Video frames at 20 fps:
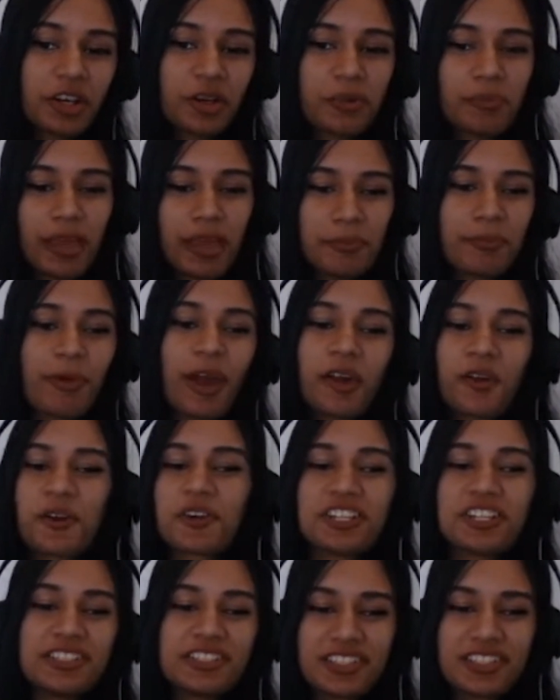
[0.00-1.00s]
main
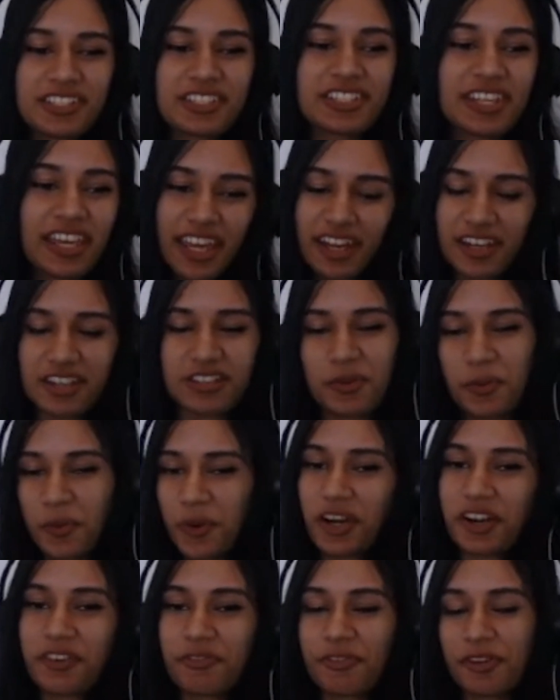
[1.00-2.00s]
priority is just to get it to
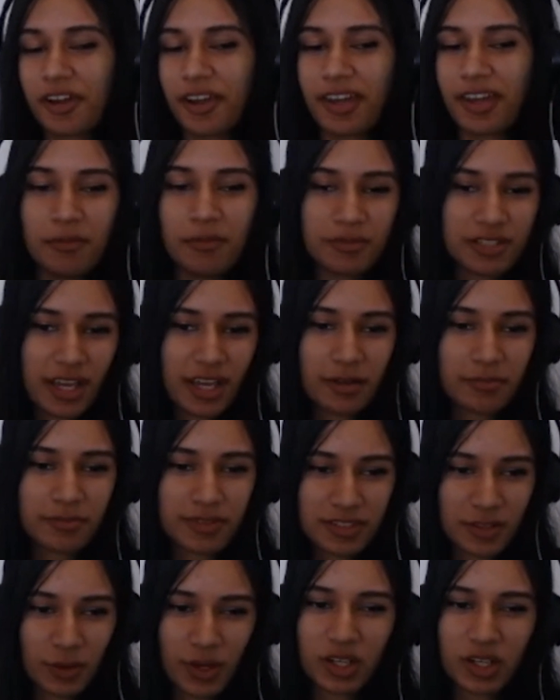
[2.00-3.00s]
work for a game jam.
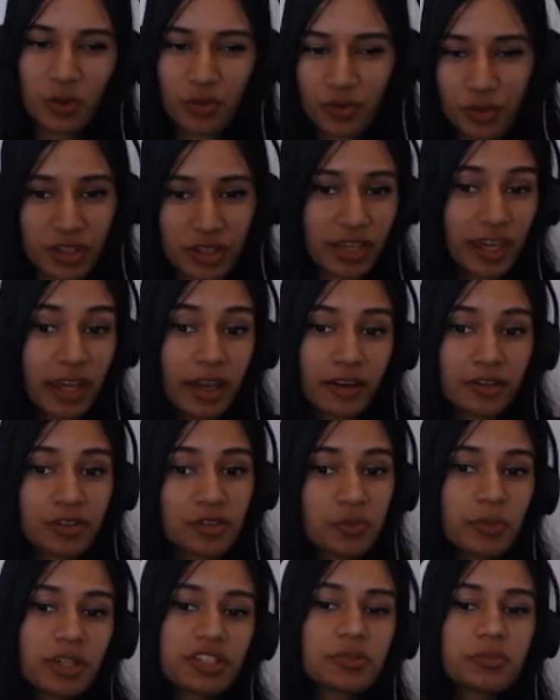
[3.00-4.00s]
So I don't really care too
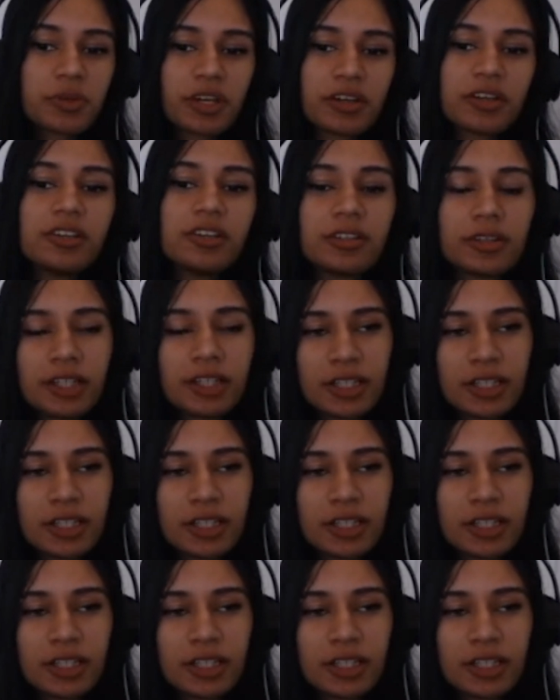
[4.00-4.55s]
much about it.